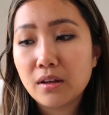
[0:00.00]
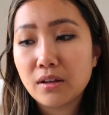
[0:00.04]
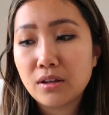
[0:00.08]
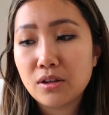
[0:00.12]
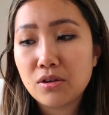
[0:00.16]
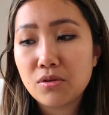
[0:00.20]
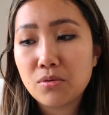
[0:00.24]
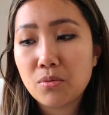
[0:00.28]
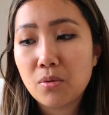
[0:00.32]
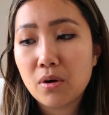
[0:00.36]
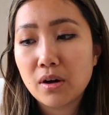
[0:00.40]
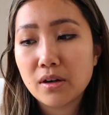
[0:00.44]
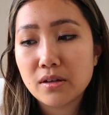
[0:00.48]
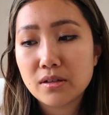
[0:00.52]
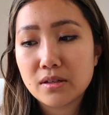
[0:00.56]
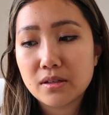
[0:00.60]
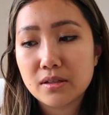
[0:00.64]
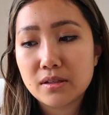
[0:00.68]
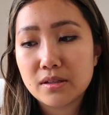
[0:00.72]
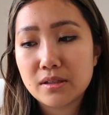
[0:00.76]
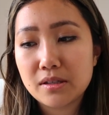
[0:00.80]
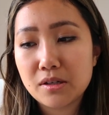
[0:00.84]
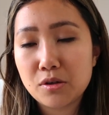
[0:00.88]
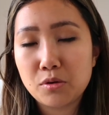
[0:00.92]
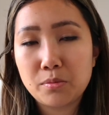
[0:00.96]
You want to
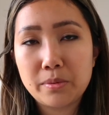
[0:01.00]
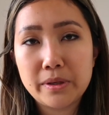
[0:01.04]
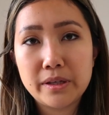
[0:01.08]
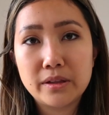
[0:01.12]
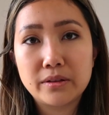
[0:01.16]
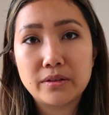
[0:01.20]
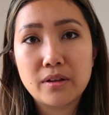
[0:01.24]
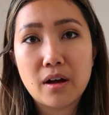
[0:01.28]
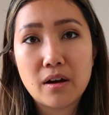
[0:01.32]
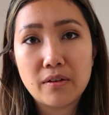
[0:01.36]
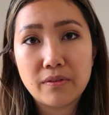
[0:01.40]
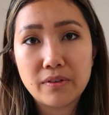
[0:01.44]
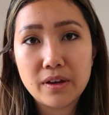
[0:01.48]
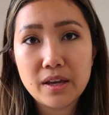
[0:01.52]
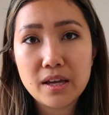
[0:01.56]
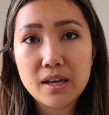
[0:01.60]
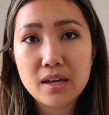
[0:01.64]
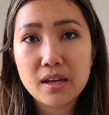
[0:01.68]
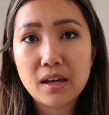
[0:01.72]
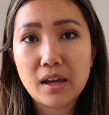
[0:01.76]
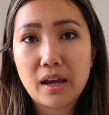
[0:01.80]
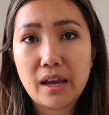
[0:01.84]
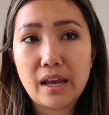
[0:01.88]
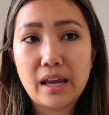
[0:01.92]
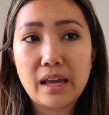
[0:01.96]
still be
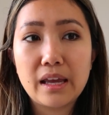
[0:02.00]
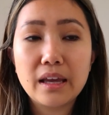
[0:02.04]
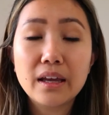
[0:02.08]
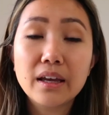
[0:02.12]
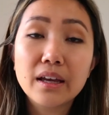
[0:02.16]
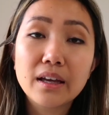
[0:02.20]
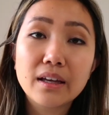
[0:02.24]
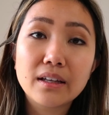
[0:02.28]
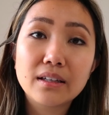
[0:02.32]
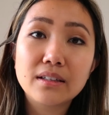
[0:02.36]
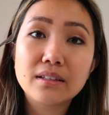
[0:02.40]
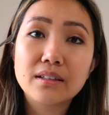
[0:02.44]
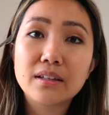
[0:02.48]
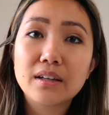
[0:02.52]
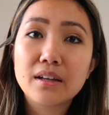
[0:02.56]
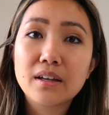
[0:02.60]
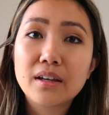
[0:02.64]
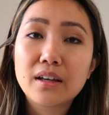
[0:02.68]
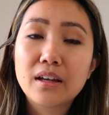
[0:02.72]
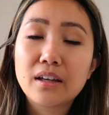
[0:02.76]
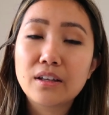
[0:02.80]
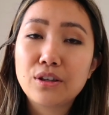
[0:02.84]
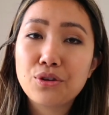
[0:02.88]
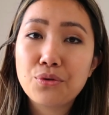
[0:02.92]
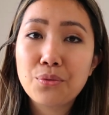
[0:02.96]
loving, and
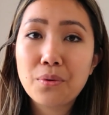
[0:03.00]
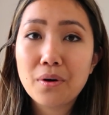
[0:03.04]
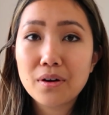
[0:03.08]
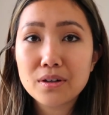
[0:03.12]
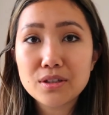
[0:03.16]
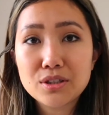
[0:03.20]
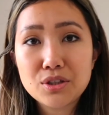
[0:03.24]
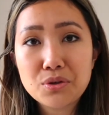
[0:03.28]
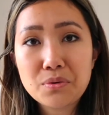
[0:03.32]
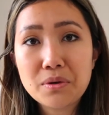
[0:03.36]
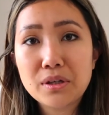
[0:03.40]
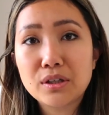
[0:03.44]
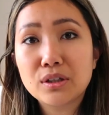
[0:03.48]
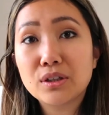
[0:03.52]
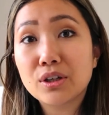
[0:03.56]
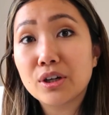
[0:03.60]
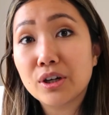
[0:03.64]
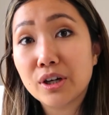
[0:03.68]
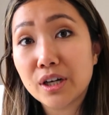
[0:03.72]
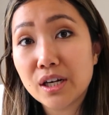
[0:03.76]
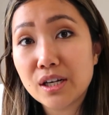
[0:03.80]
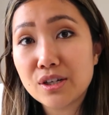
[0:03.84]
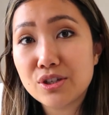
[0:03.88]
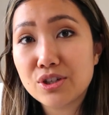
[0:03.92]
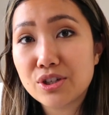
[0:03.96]
you want to
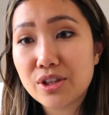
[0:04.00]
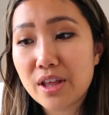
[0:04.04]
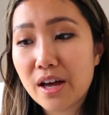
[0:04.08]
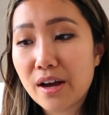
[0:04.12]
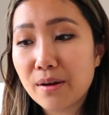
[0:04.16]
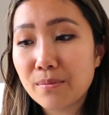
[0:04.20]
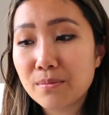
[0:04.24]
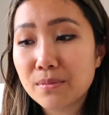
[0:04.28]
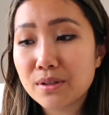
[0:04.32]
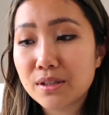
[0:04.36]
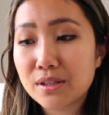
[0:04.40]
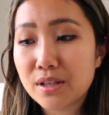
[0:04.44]
encourage them.